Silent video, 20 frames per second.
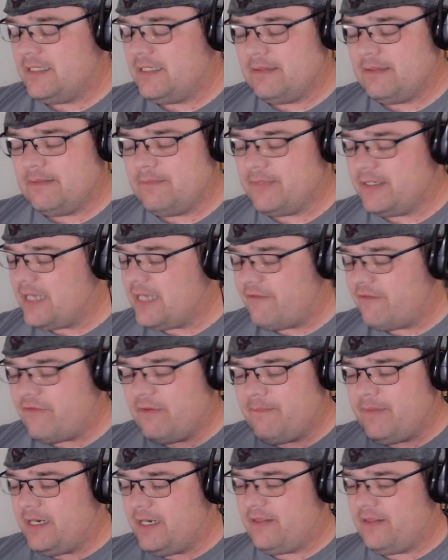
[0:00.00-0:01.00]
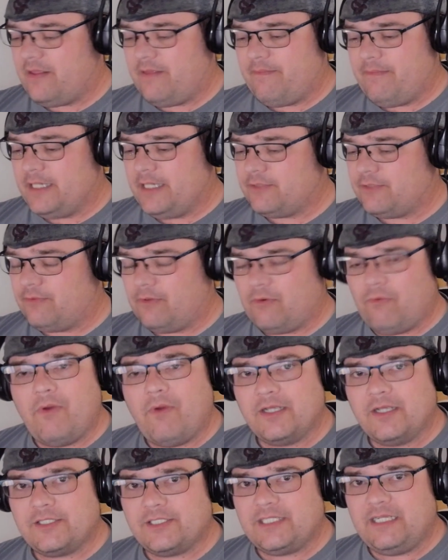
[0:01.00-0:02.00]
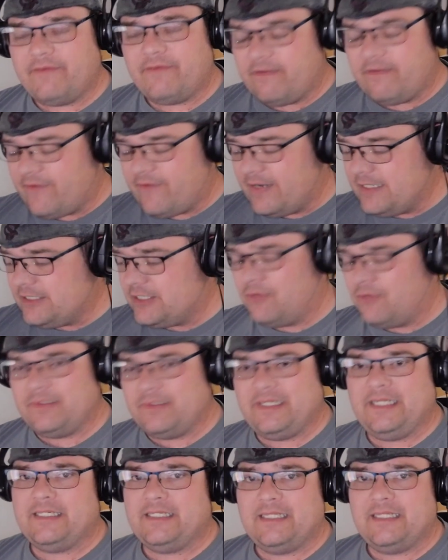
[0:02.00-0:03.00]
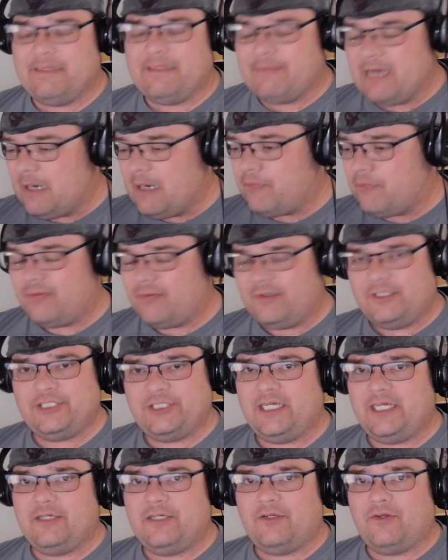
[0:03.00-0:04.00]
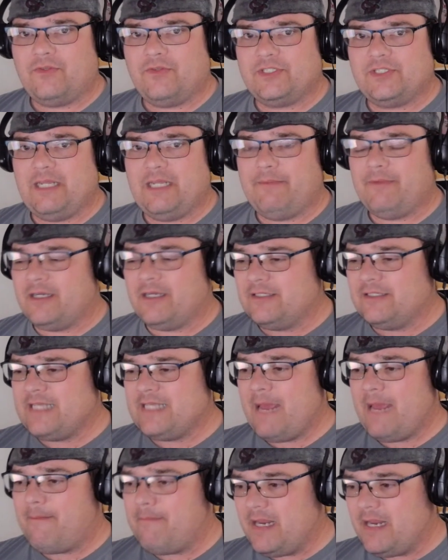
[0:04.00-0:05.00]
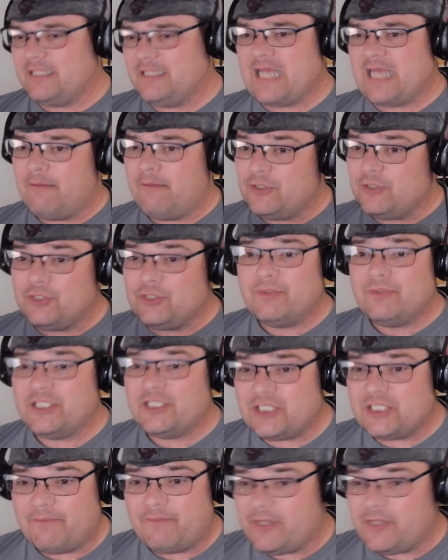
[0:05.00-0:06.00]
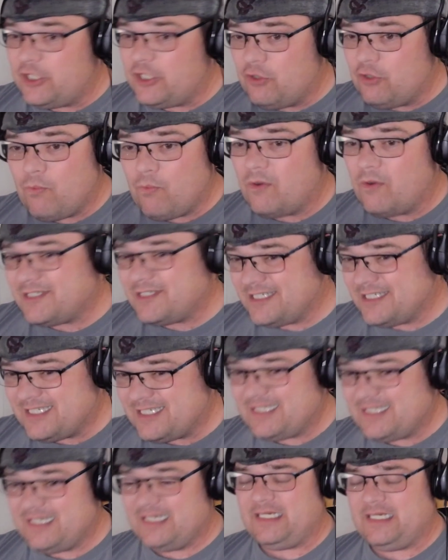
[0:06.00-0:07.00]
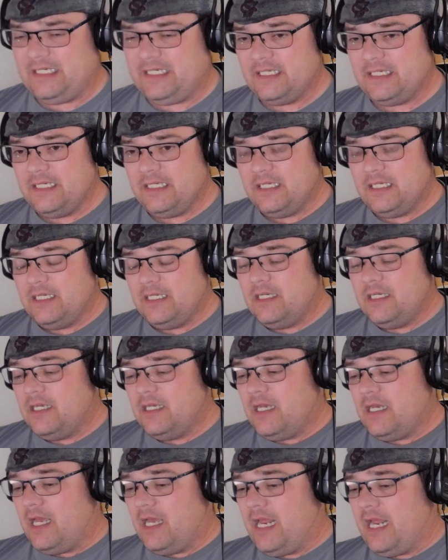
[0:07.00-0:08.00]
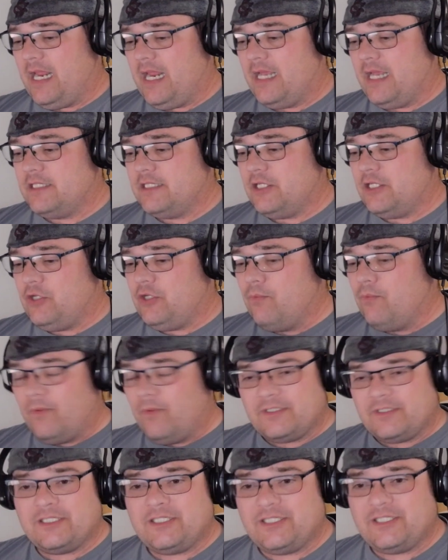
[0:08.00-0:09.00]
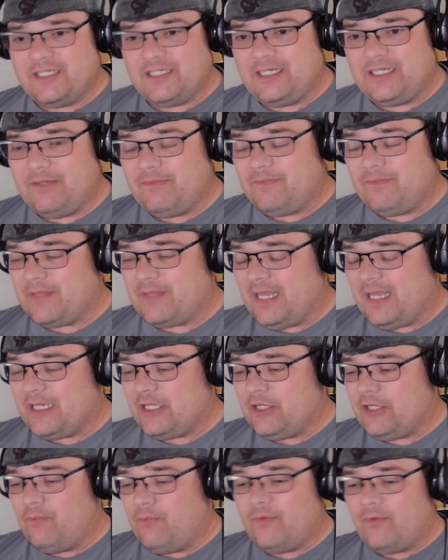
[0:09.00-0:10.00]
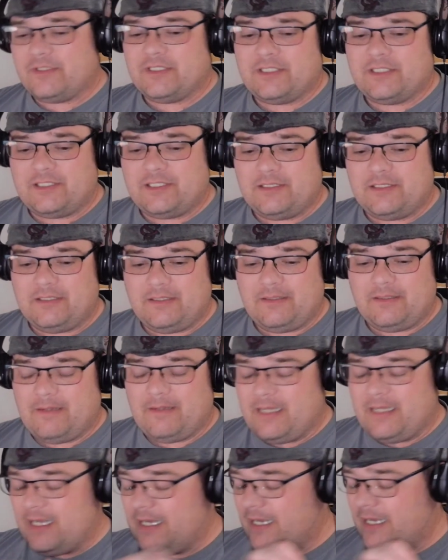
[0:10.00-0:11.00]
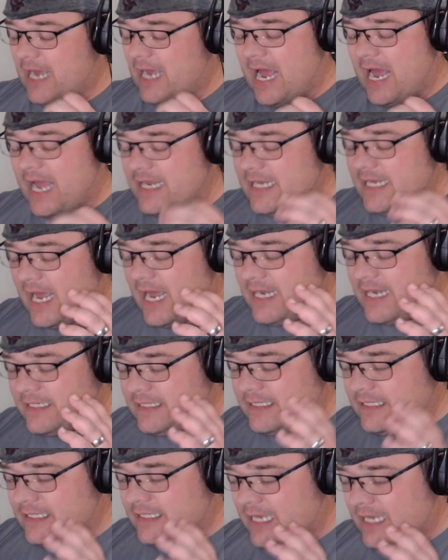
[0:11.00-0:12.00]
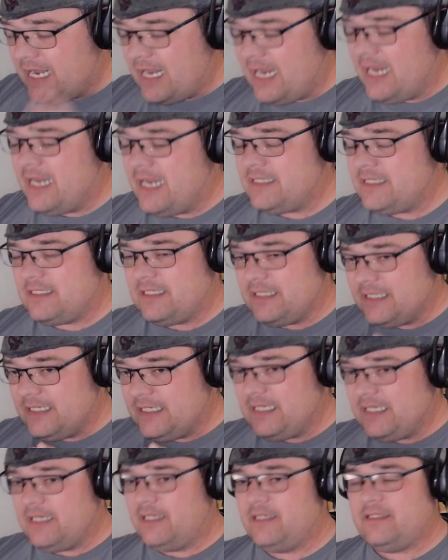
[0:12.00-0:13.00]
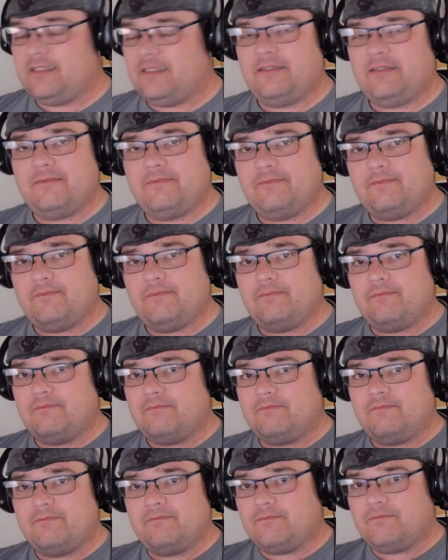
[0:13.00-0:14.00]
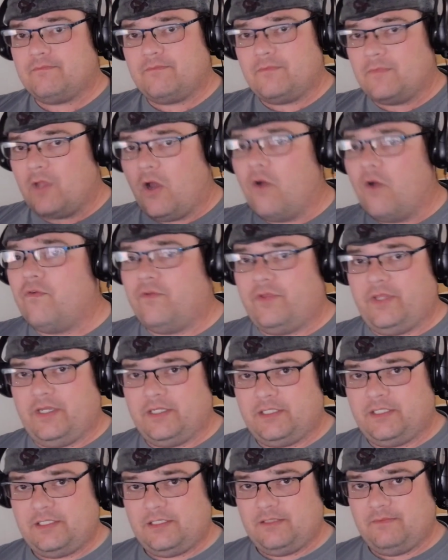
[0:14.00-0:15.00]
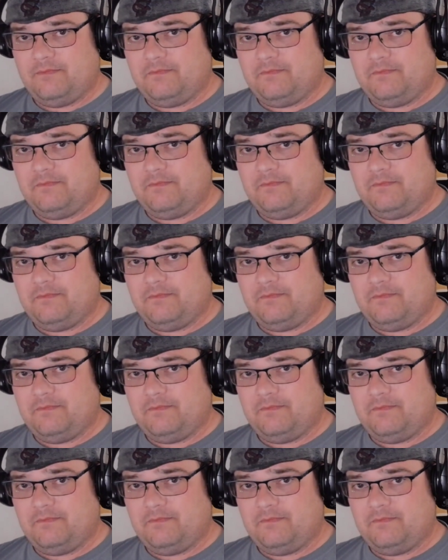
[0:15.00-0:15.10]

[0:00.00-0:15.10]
But everybody that makes requests, even if I don't get to them, I appreciate it all the same because that means I'm doing something you want to see, and you want to see, like you want to. I can't get over this.